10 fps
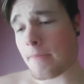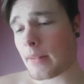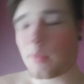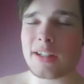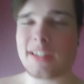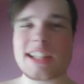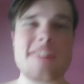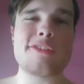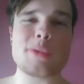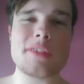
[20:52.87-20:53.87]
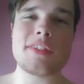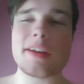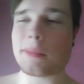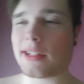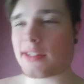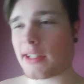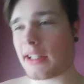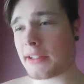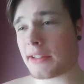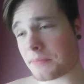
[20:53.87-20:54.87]
well, it's like 45 minutes, I
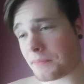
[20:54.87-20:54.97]
guess.